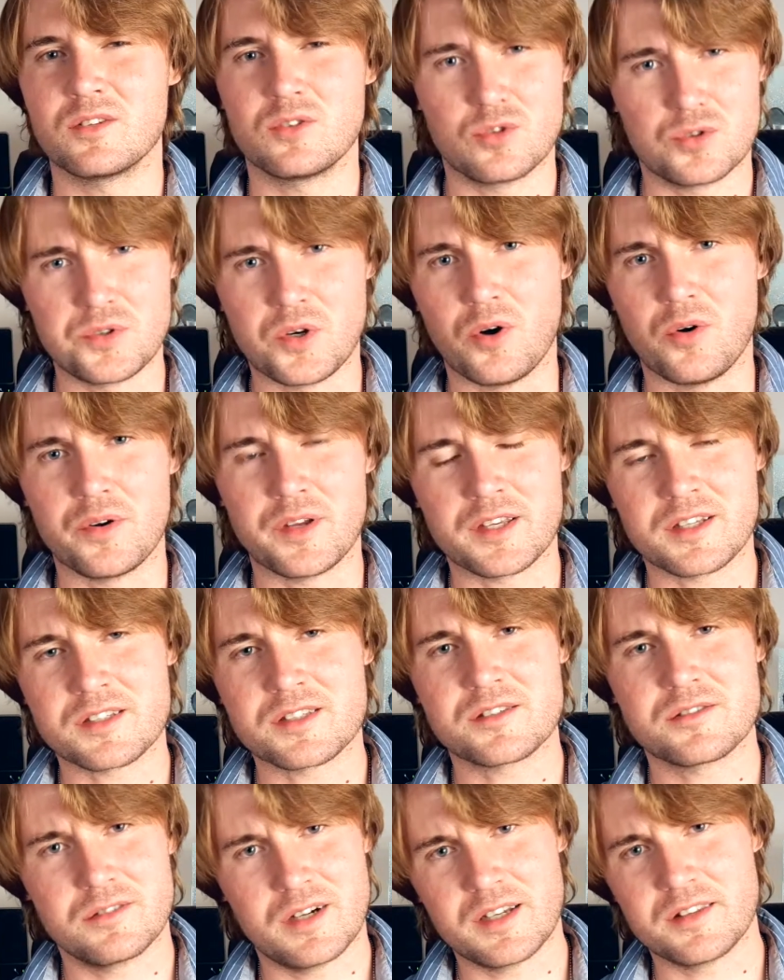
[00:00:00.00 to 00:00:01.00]

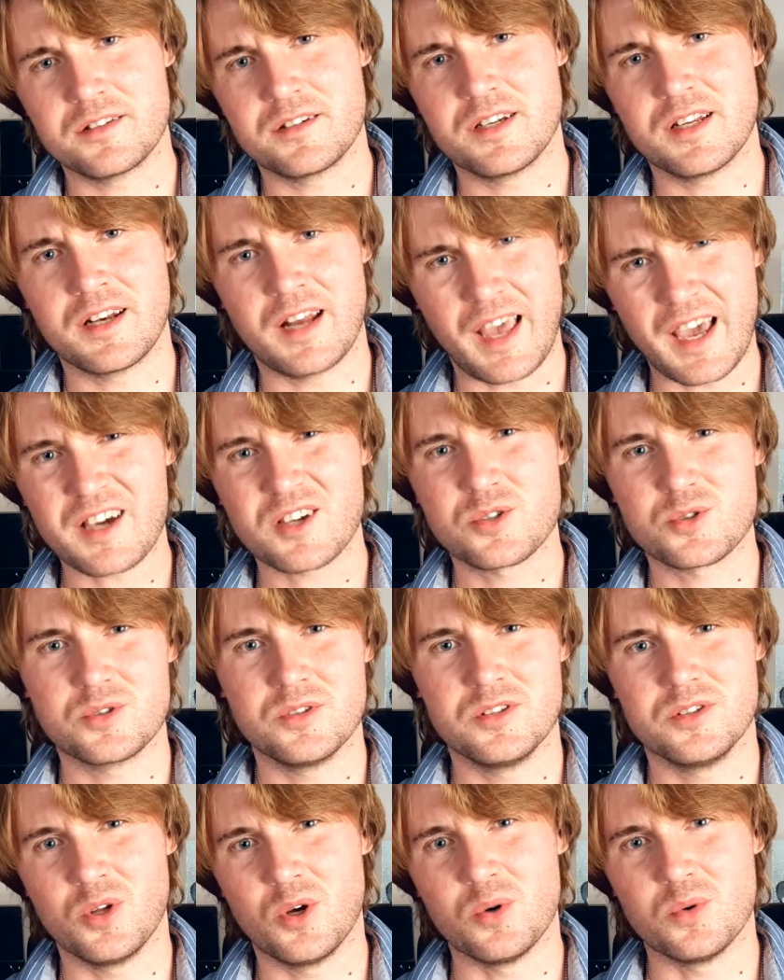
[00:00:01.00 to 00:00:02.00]
drawings rather than
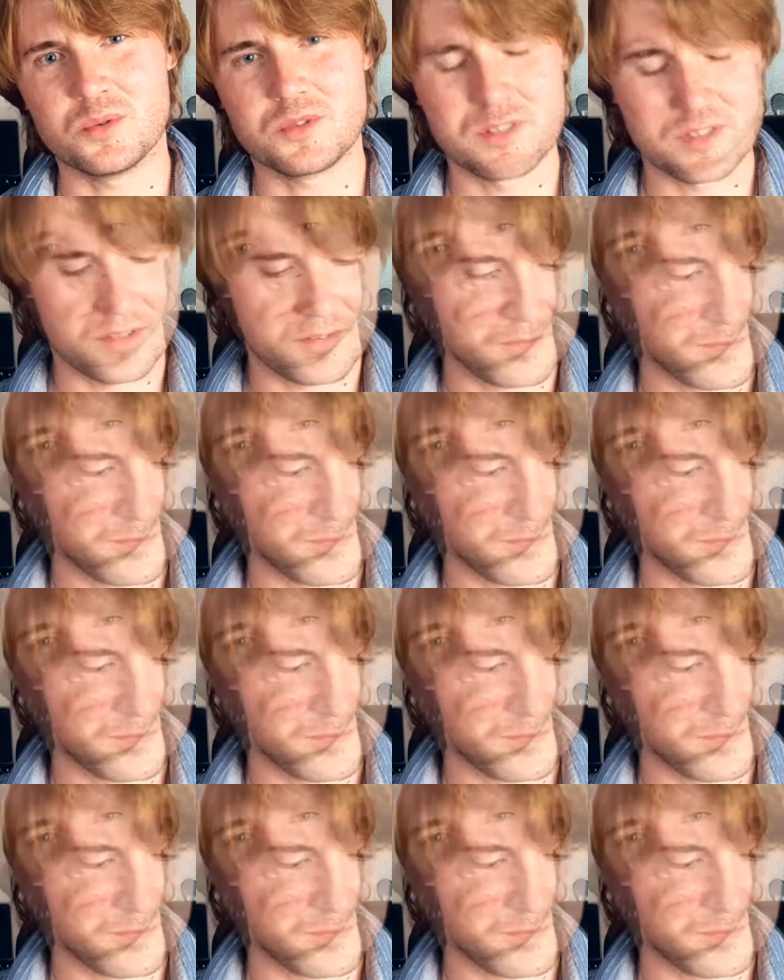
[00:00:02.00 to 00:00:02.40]
actual notes.